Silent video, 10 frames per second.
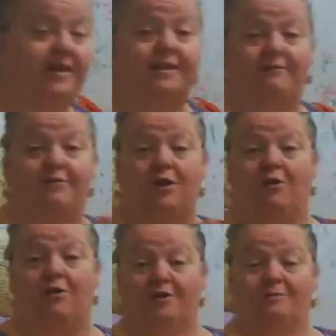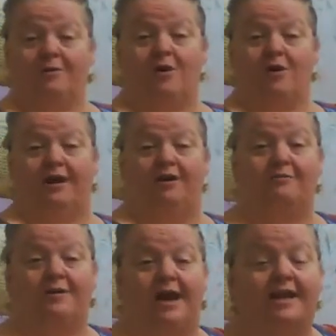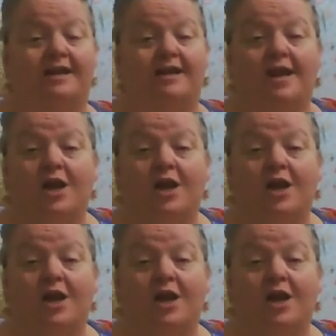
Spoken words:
feels if you're the pony, all right?